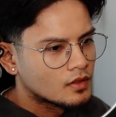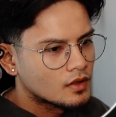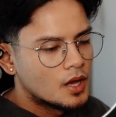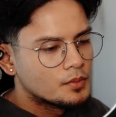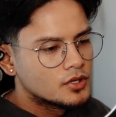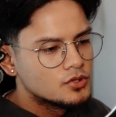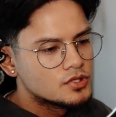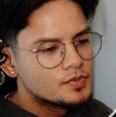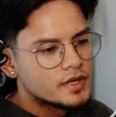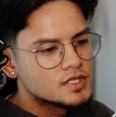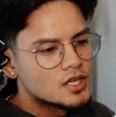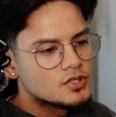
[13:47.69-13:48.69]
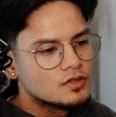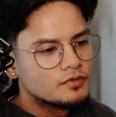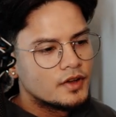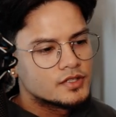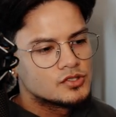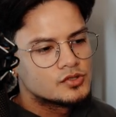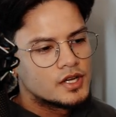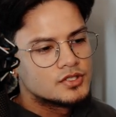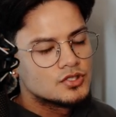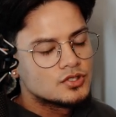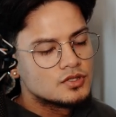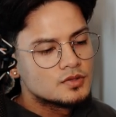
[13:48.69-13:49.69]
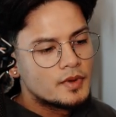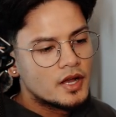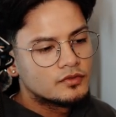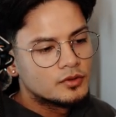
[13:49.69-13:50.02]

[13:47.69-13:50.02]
I'm going to use my Essential Effects and Transitions pack